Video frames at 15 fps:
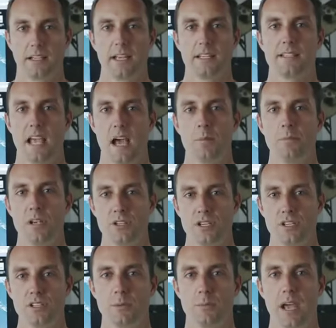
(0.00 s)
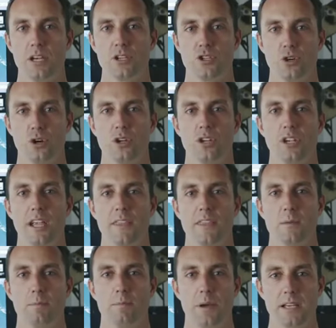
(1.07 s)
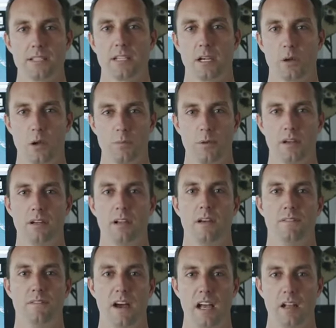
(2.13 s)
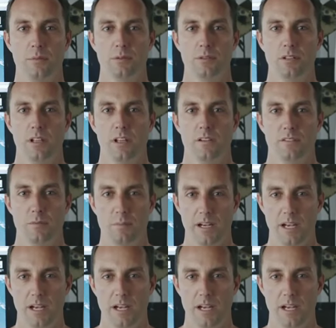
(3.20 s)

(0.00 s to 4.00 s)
It's our mission to make sure you get the best equipment available from